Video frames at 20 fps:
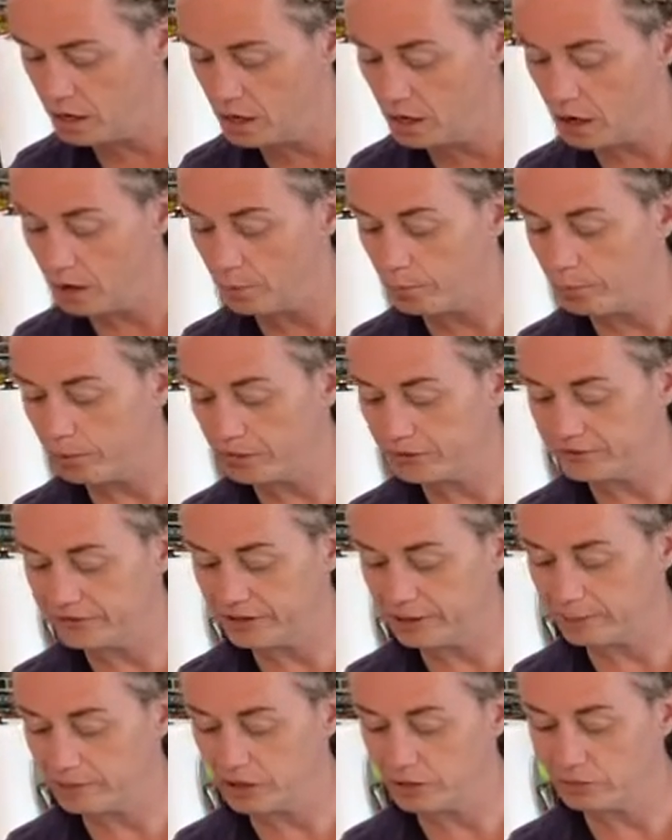Our
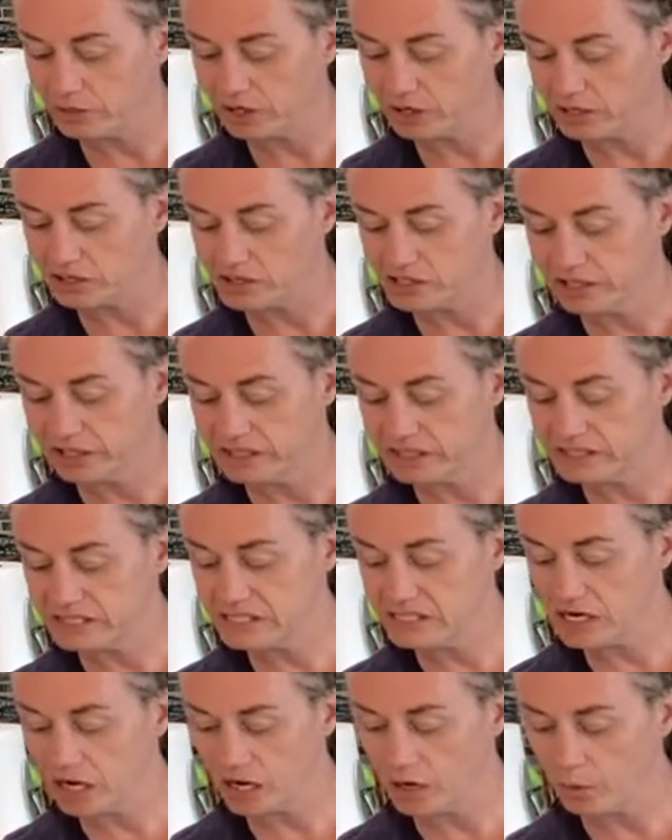balsamic reduction is
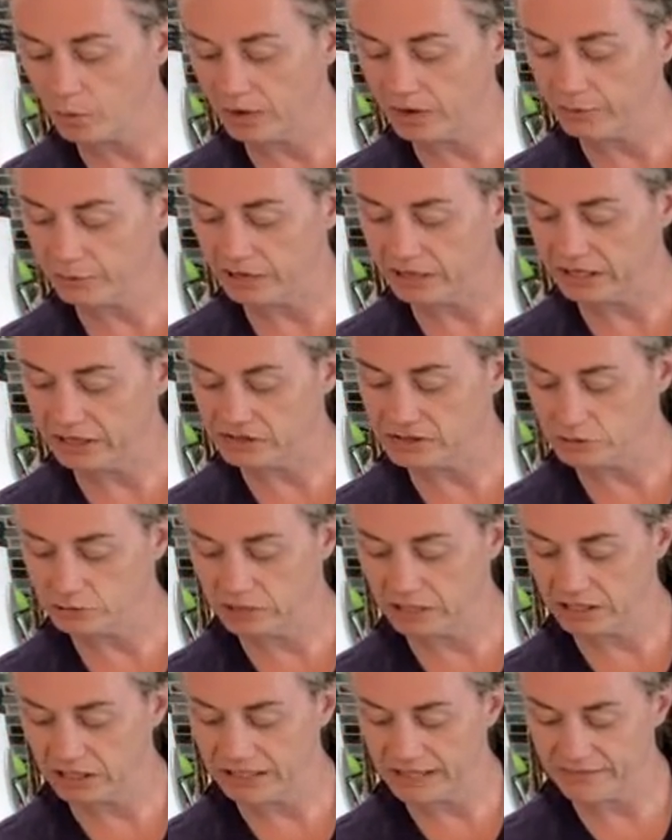not quite ready, so I'm going
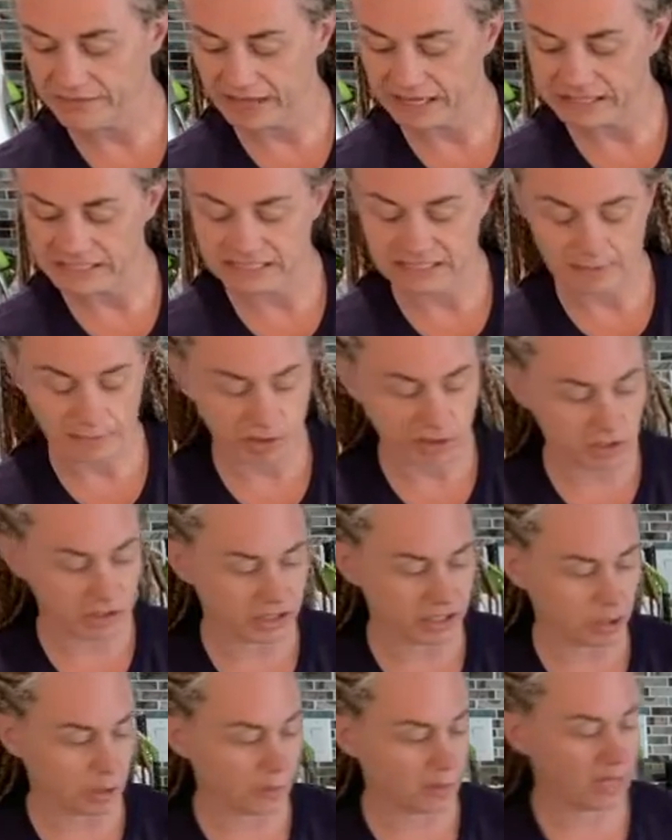to let that simmer a
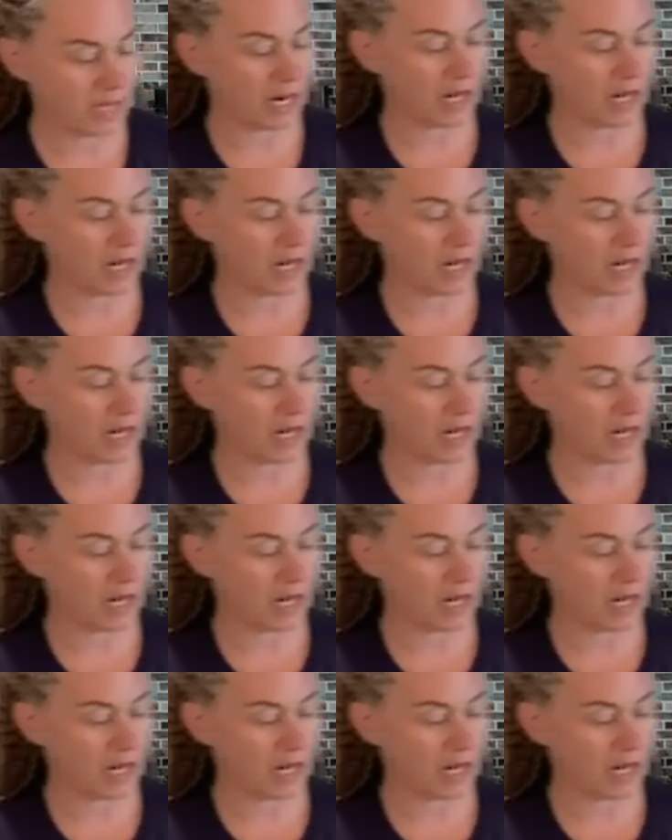little bit.